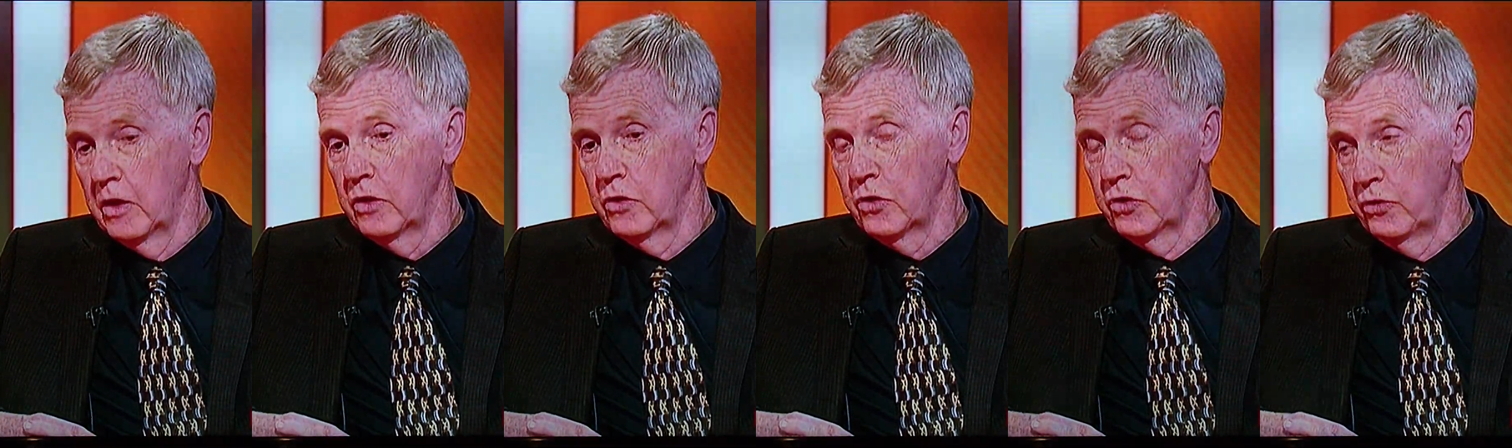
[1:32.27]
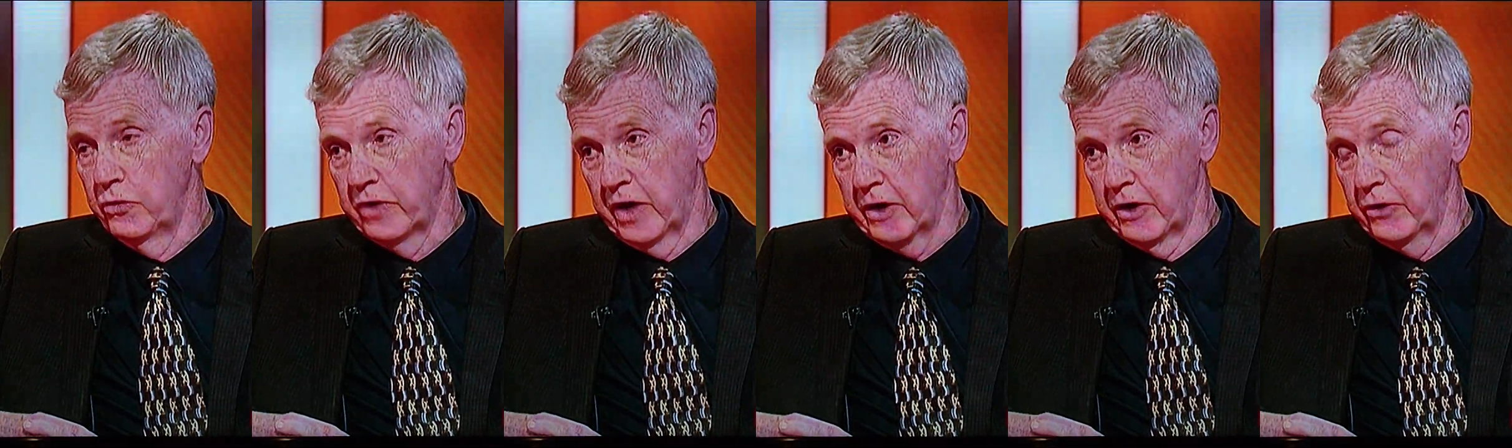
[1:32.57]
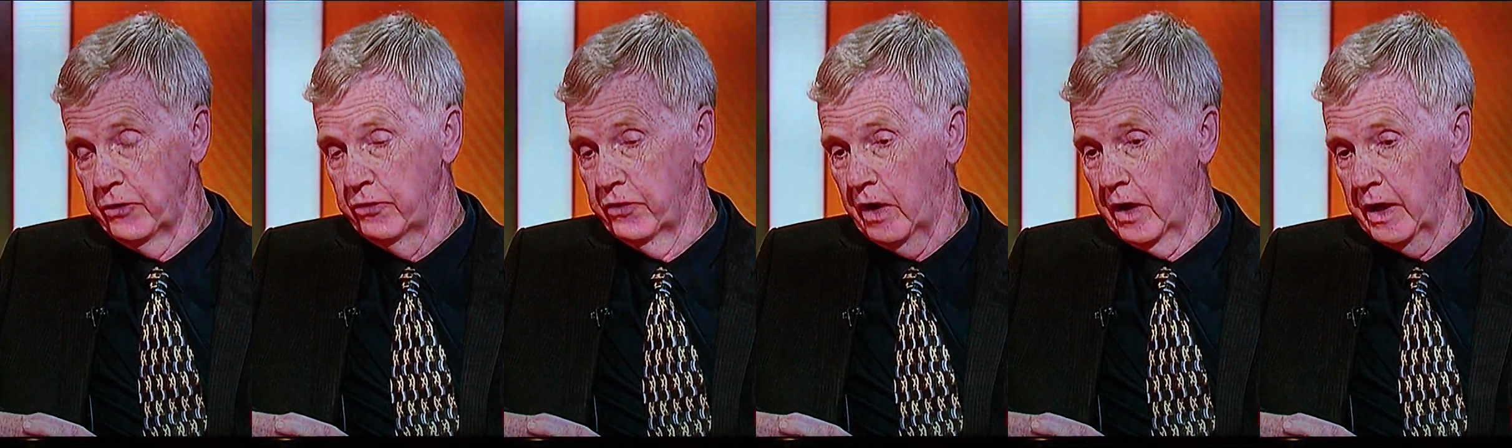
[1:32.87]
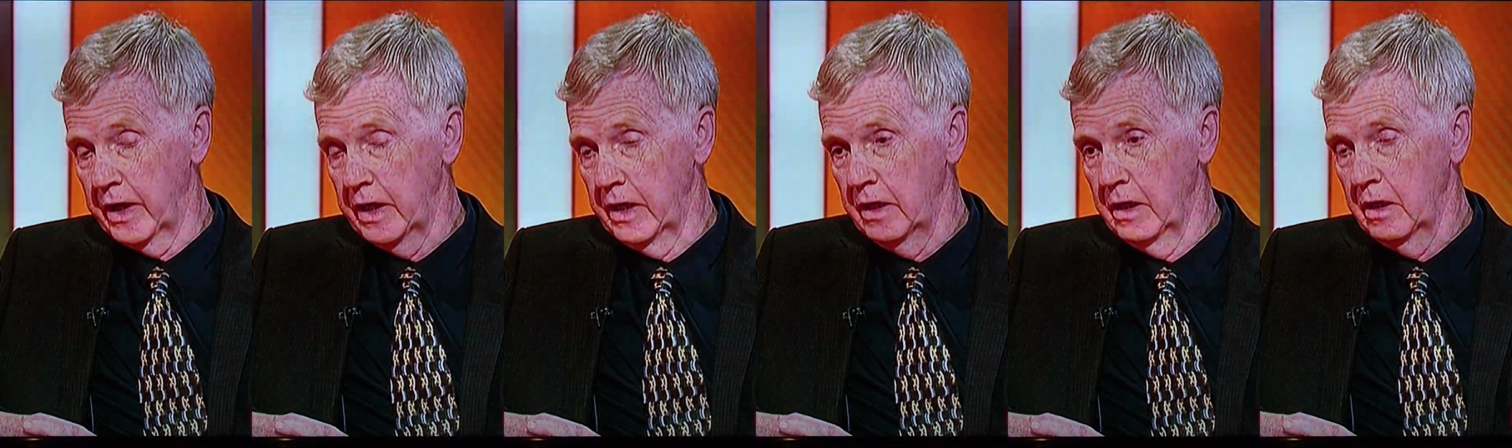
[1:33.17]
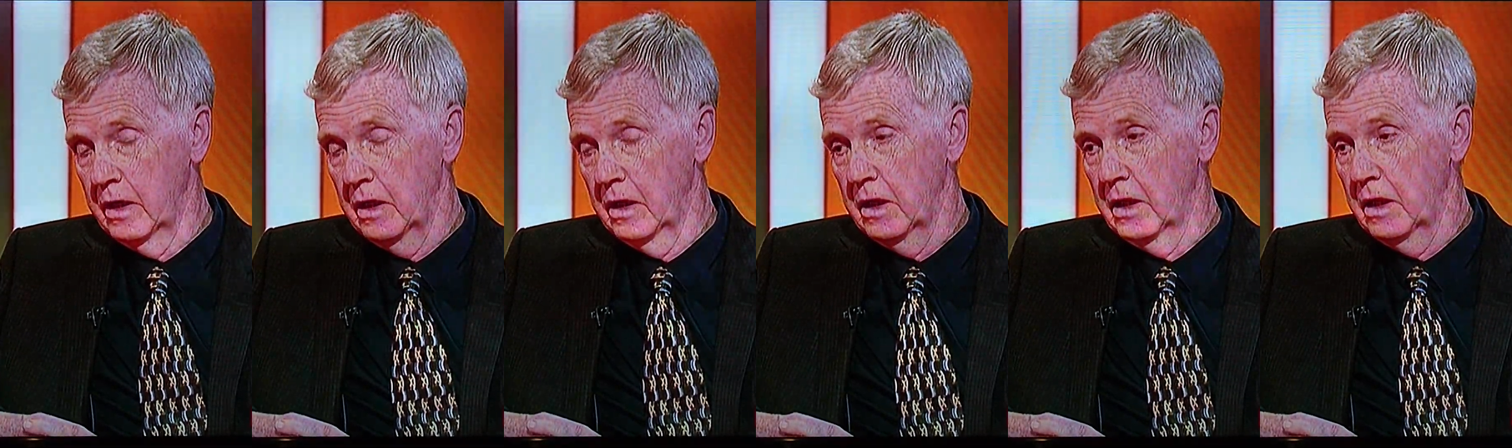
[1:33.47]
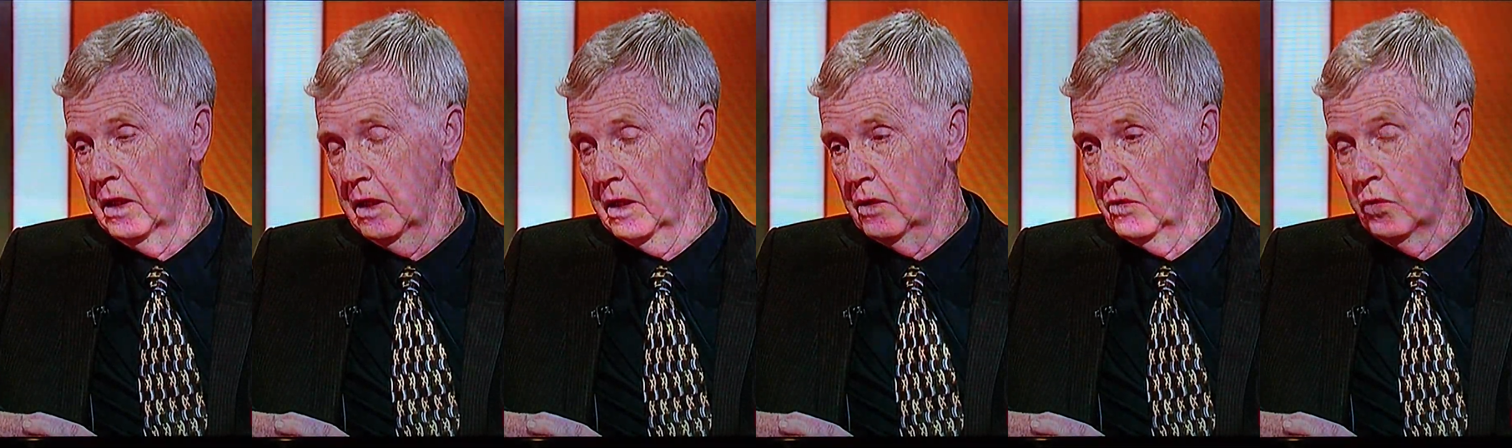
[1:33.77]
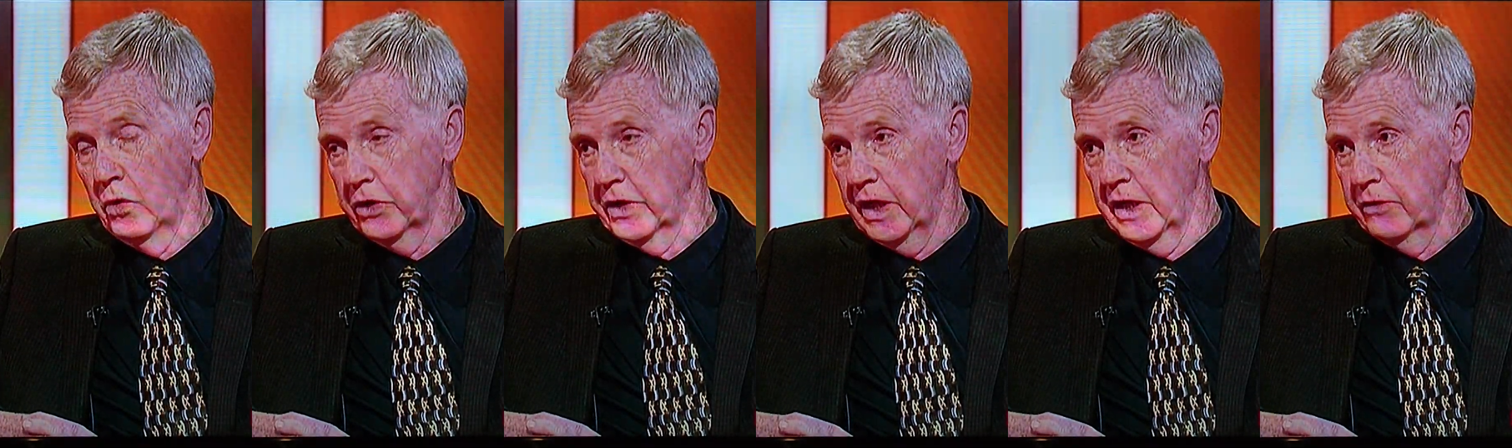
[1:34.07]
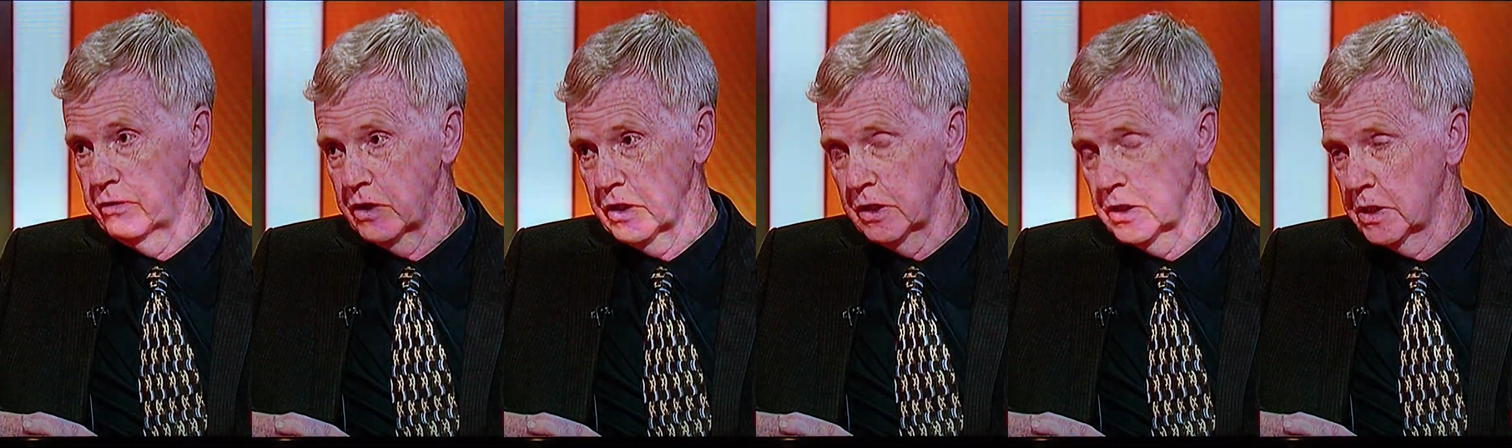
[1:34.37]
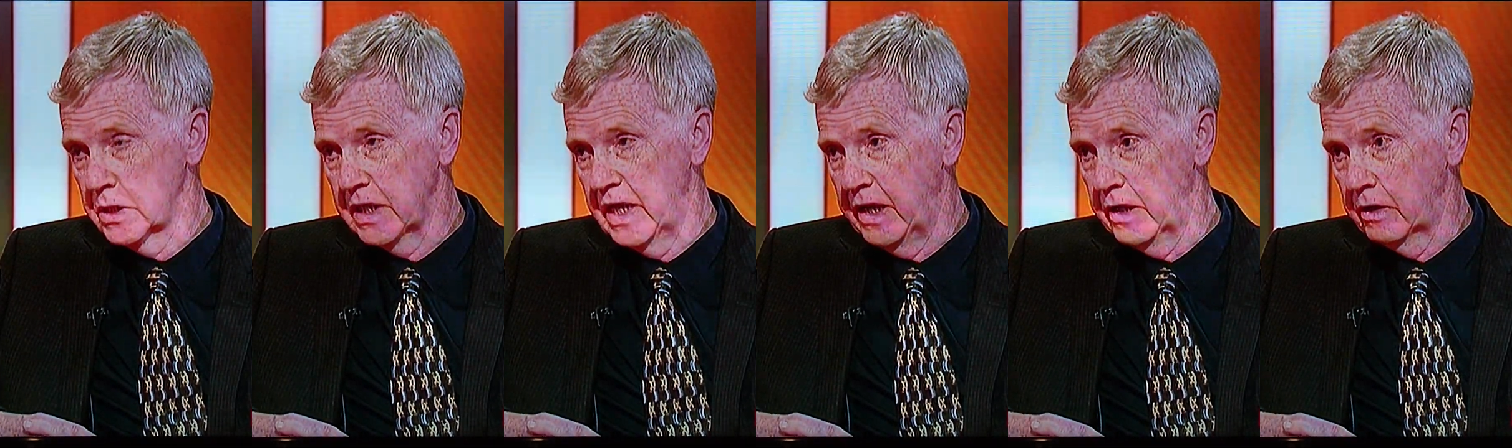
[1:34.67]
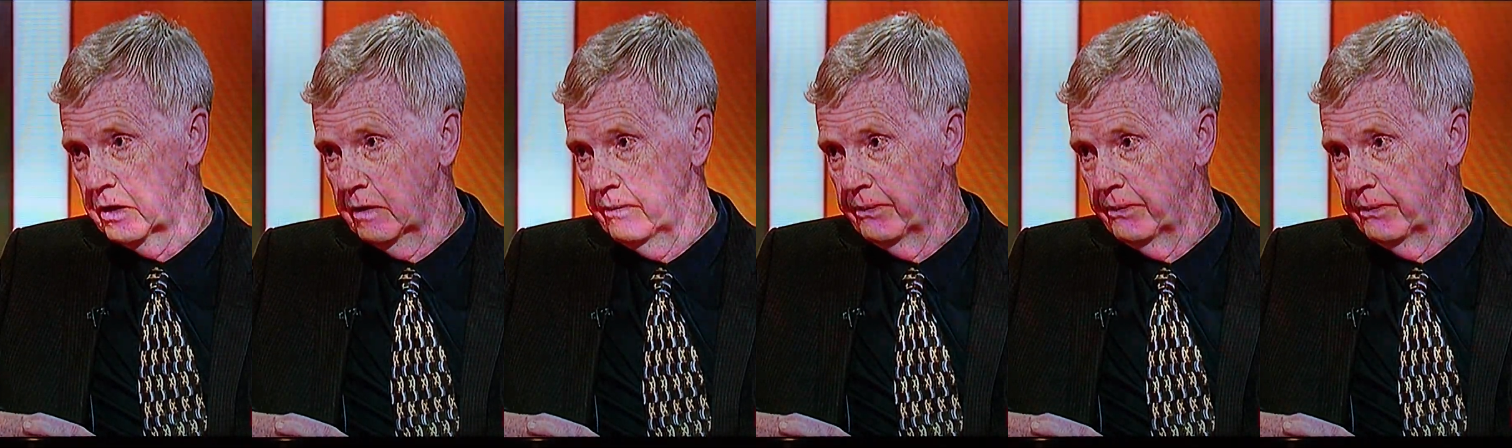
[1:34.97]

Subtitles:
to verify what I've just said.